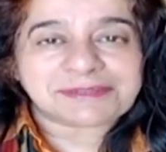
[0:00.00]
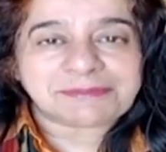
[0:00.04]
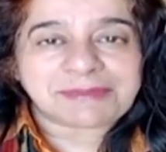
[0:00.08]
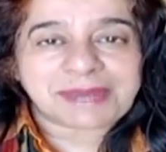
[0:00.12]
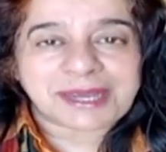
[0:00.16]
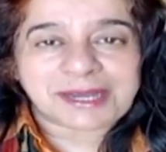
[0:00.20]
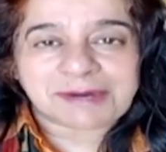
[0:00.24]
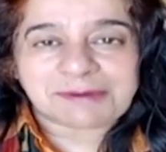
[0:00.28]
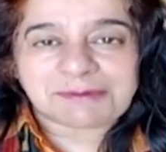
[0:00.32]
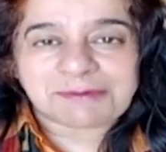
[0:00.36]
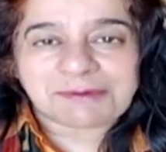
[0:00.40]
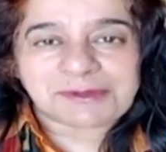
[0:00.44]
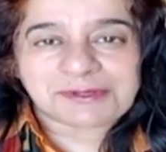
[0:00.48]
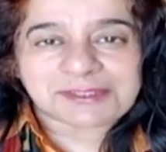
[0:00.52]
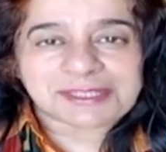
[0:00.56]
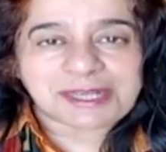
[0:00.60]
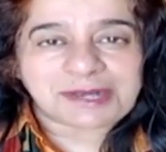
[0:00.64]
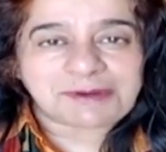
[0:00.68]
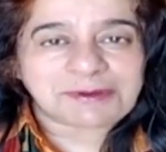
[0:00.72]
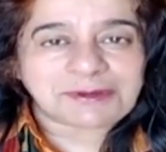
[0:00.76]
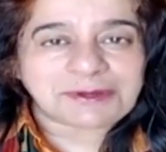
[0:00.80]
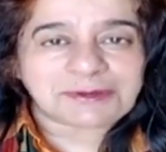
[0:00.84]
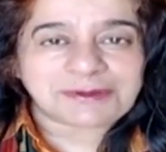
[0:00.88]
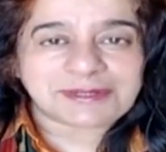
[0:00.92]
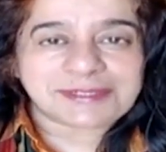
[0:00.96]
Bank was
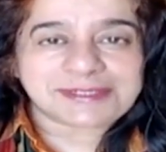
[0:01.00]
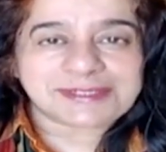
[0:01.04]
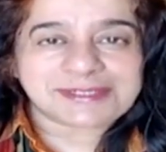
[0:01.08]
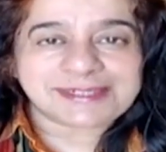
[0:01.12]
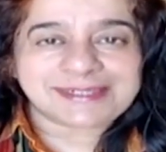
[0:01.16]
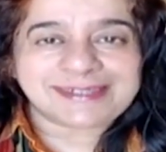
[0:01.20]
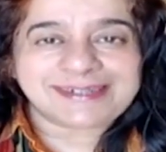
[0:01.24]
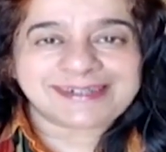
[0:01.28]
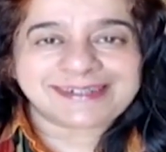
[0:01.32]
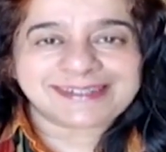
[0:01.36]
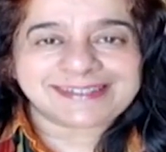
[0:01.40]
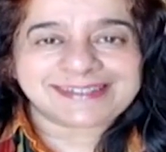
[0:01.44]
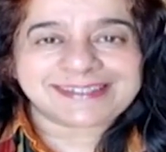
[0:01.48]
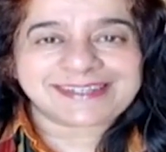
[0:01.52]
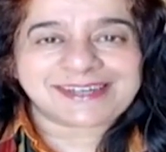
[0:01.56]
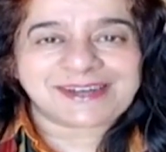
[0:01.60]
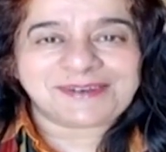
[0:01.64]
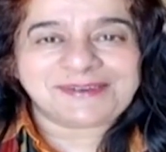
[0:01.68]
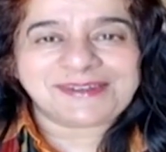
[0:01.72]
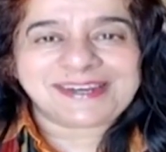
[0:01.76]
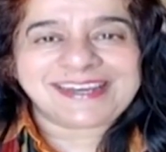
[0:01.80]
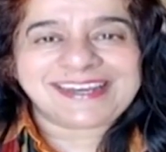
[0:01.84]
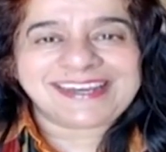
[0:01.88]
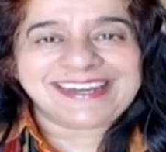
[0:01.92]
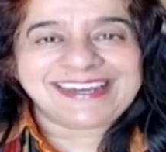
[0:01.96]
our original
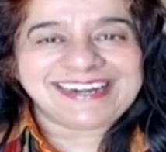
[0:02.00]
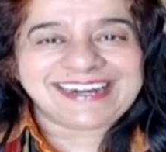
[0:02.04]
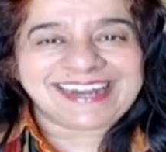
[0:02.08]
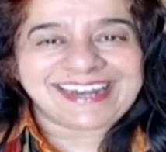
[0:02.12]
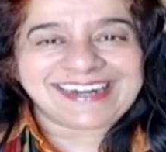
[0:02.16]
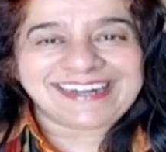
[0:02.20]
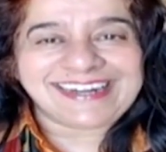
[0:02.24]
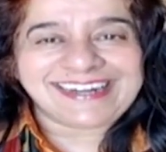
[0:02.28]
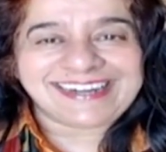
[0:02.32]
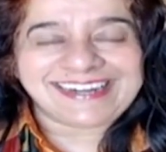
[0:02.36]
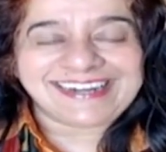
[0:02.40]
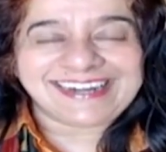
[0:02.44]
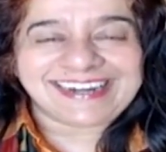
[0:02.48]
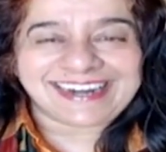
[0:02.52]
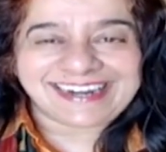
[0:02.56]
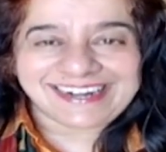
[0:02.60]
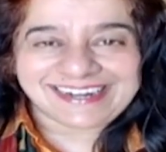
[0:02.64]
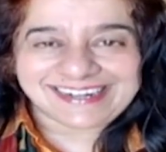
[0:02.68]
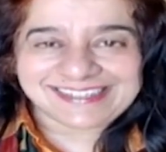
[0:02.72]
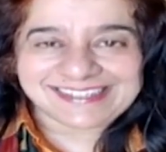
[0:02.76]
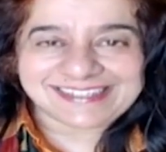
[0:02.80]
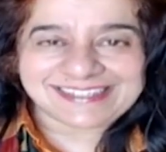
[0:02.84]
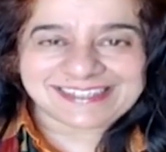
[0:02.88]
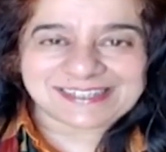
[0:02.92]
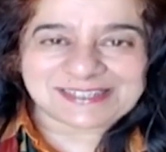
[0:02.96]
discovery in
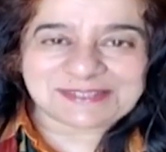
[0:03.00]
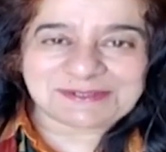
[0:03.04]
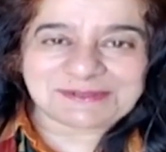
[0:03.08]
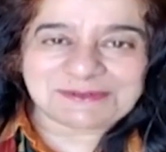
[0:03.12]
1996.